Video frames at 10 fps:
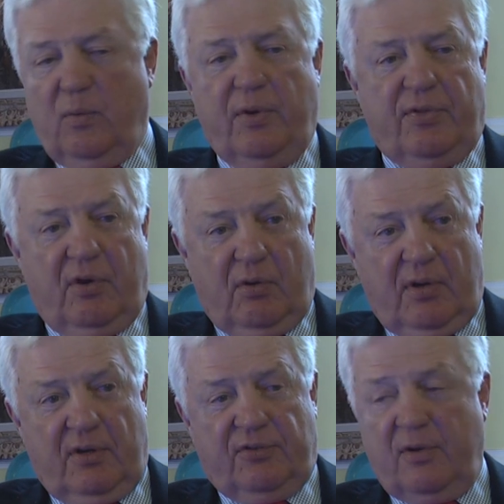We thought
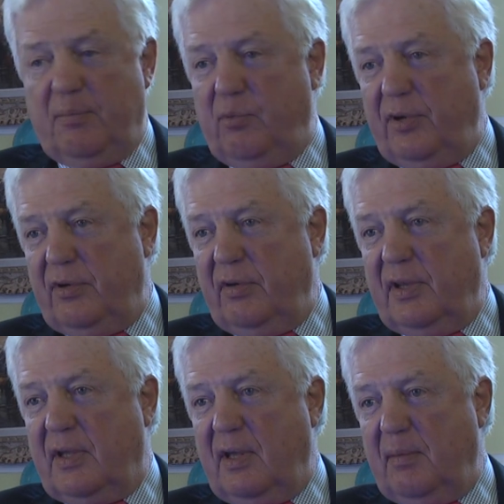at some point
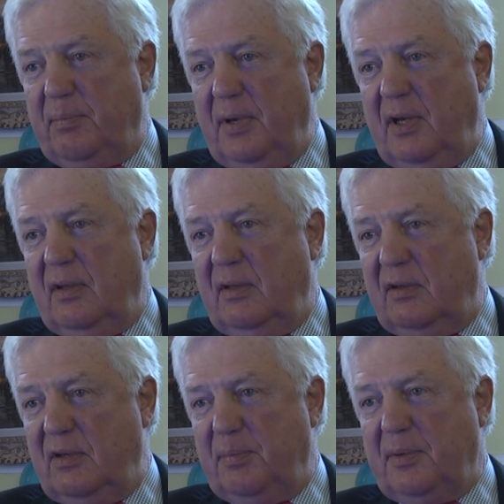during the campaign,
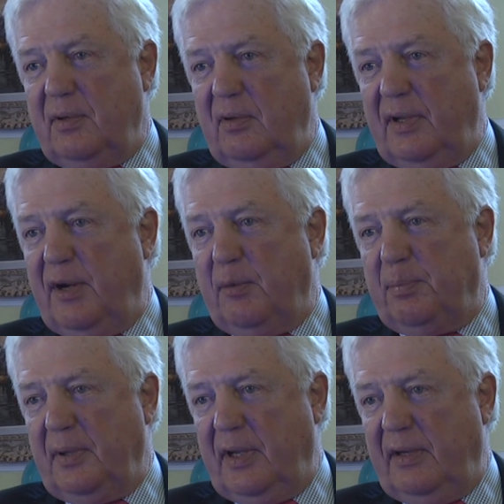the typical
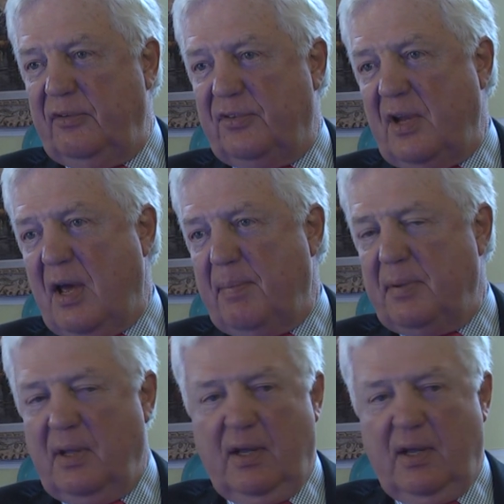airplane stop